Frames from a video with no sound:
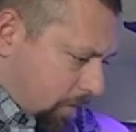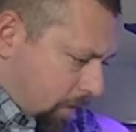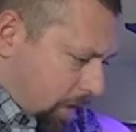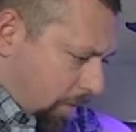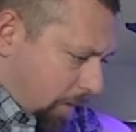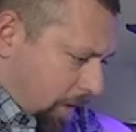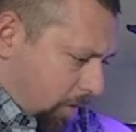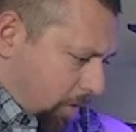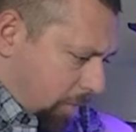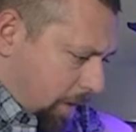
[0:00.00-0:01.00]
Yeah, about
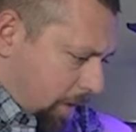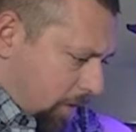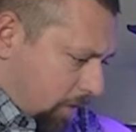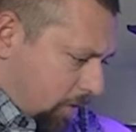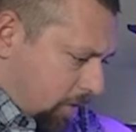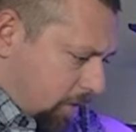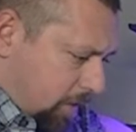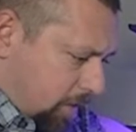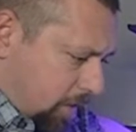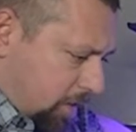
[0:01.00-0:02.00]
a, about
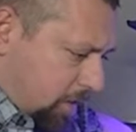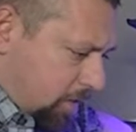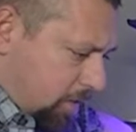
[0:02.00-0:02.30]
160